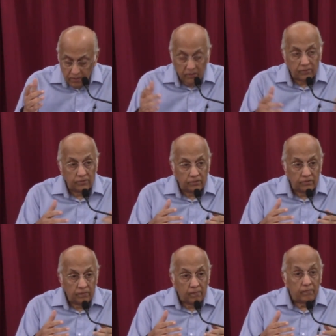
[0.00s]

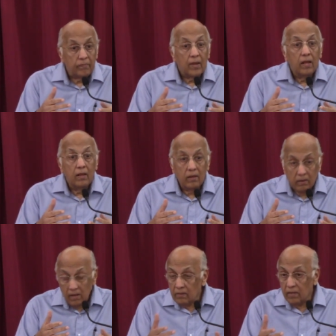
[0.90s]
also,
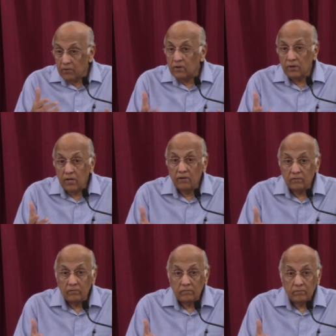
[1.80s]
yeah, they wanted to
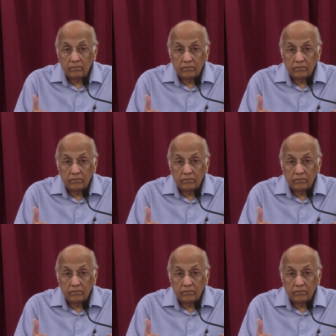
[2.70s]
give,